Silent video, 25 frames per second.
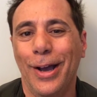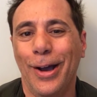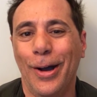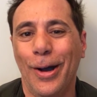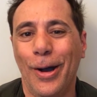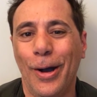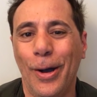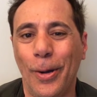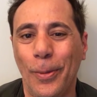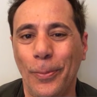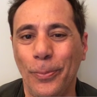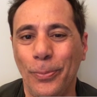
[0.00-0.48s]

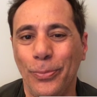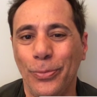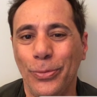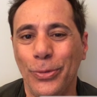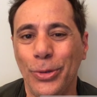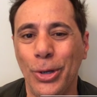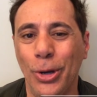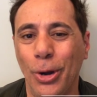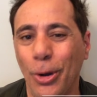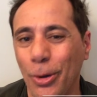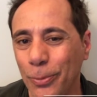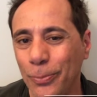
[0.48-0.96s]

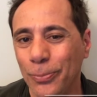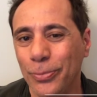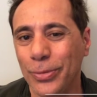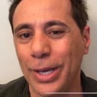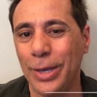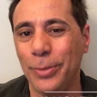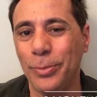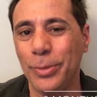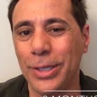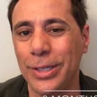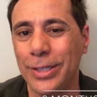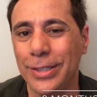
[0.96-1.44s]

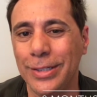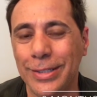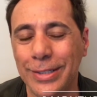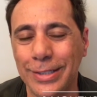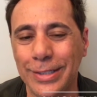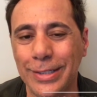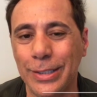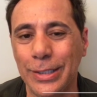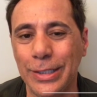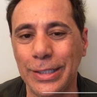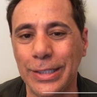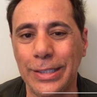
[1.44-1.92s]
I
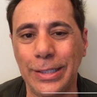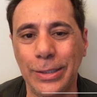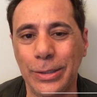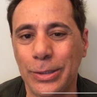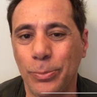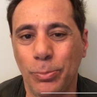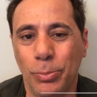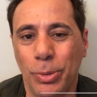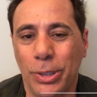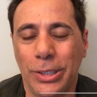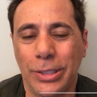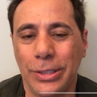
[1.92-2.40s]
mean,
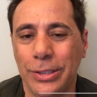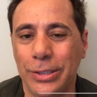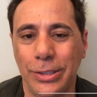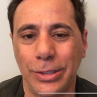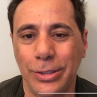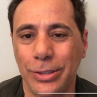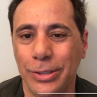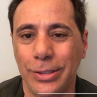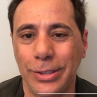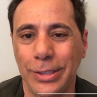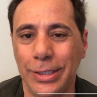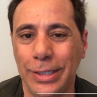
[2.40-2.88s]
but
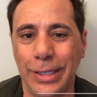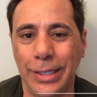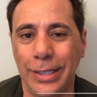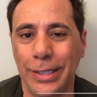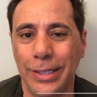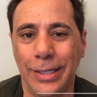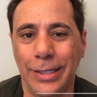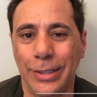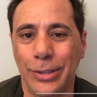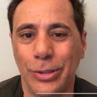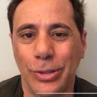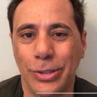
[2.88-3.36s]
it's
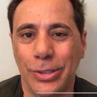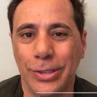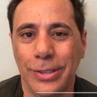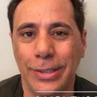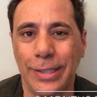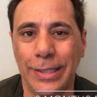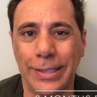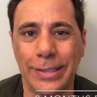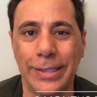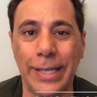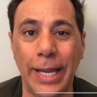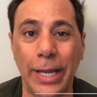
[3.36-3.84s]

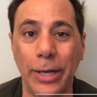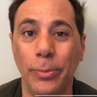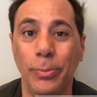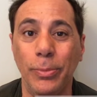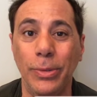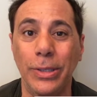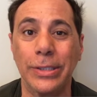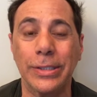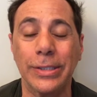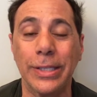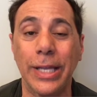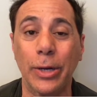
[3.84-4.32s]

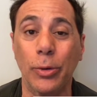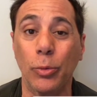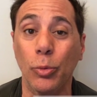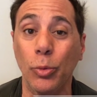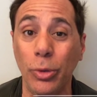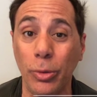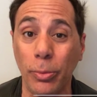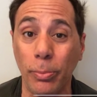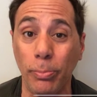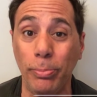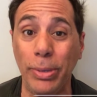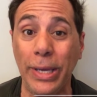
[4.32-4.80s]
not a
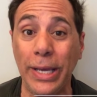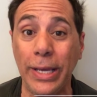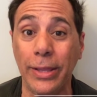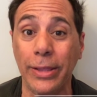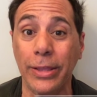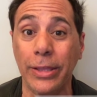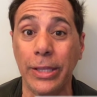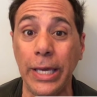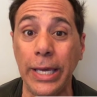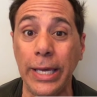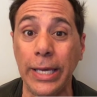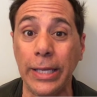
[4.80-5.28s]
real big
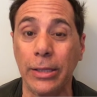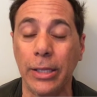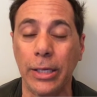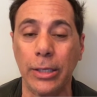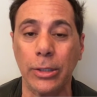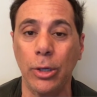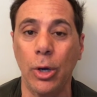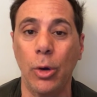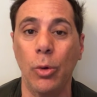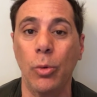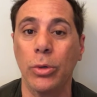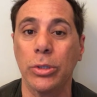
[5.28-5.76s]
thing. Like
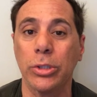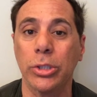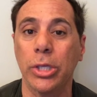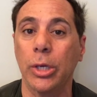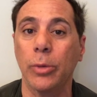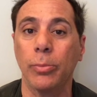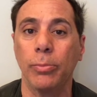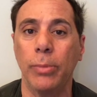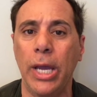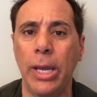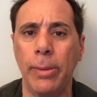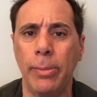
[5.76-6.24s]
no one's
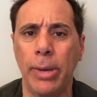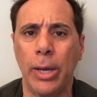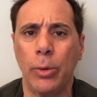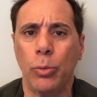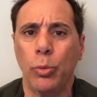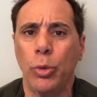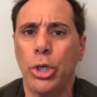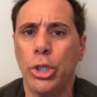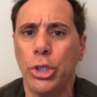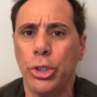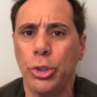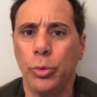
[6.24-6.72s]
like, "Hey
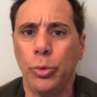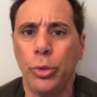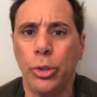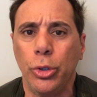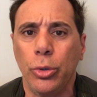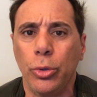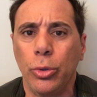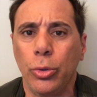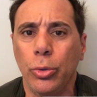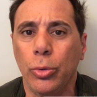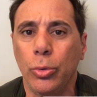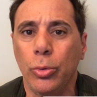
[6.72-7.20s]
man, what did you
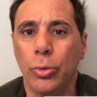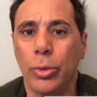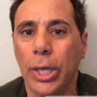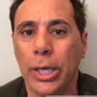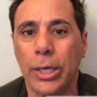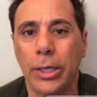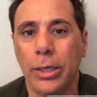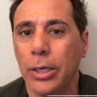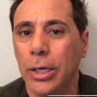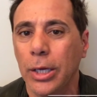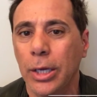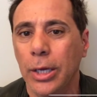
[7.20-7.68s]
do?"
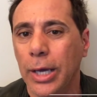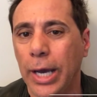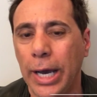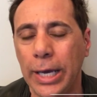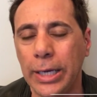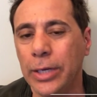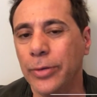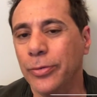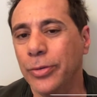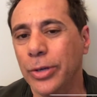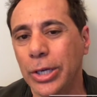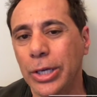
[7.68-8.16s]
Like I
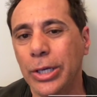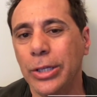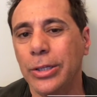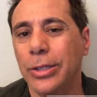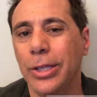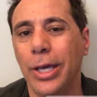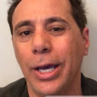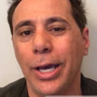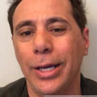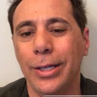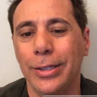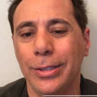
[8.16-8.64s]
never get
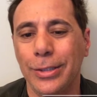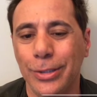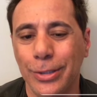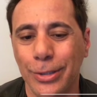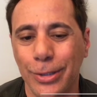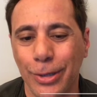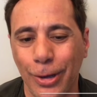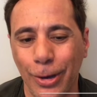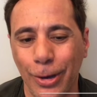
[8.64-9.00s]
that.